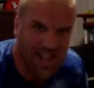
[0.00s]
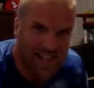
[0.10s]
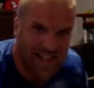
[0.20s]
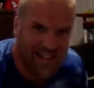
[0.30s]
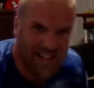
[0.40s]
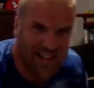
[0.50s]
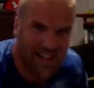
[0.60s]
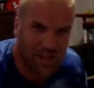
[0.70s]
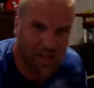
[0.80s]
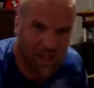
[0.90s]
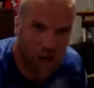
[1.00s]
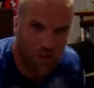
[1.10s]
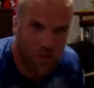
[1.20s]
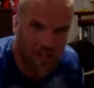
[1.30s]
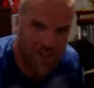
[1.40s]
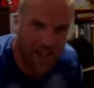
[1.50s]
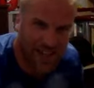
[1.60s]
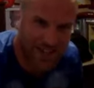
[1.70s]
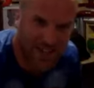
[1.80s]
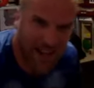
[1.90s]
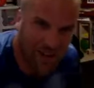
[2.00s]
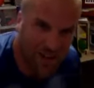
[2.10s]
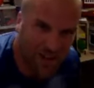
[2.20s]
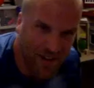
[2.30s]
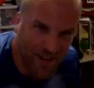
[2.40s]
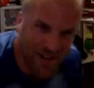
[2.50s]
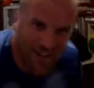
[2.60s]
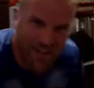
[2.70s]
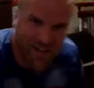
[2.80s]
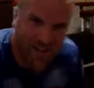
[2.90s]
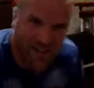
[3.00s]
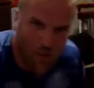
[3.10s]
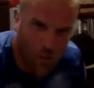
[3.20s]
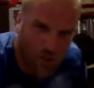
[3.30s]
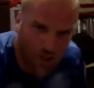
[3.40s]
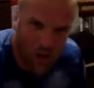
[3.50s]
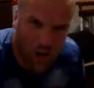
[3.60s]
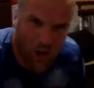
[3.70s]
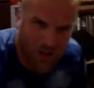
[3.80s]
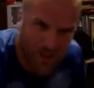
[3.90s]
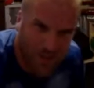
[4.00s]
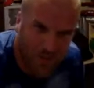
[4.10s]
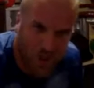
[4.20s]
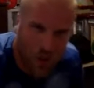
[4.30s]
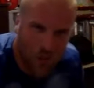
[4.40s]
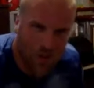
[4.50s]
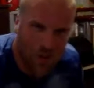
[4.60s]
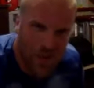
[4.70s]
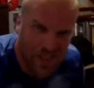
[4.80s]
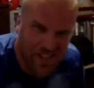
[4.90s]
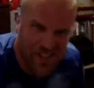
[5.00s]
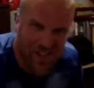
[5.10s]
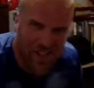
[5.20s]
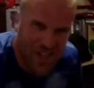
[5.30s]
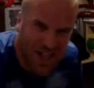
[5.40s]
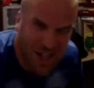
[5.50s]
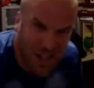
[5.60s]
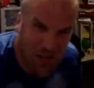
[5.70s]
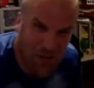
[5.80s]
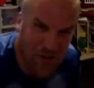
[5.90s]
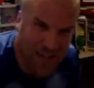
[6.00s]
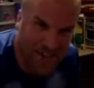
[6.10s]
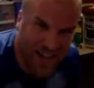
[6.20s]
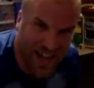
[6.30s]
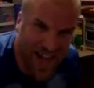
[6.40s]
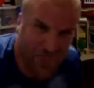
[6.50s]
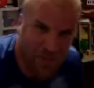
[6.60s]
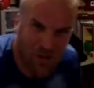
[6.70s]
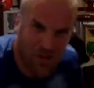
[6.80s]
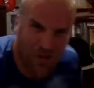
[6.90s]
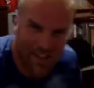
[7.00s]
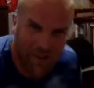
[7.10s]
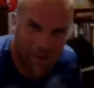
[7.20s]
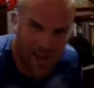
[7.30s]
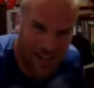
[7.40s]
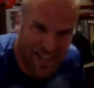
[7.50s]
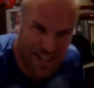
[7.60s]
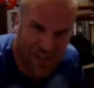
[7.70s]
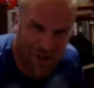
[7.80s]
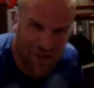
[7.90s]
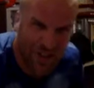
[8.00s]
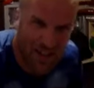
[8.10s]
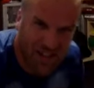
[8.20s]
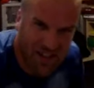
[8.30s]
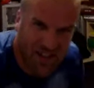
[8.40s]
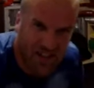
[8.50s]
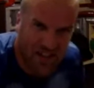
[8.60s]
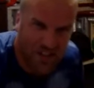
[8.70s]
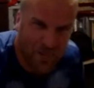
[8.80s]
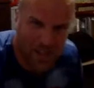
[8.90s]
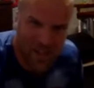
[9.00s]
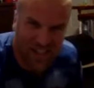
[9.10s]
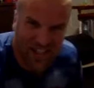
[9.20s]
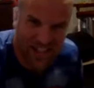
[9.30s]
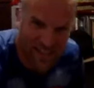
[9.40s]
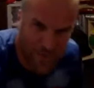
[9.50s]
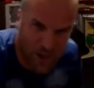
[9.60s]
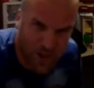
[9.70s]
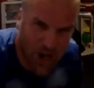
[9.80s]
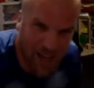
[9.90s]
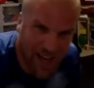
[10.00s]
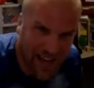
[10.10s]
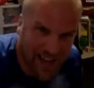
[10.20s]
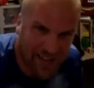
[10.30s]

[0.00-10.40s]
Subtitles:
That's a sign of a good coach. I can tell when you're hurting and when you're just using the opportunity that we're not together to be a little lazy. I'm going to call you on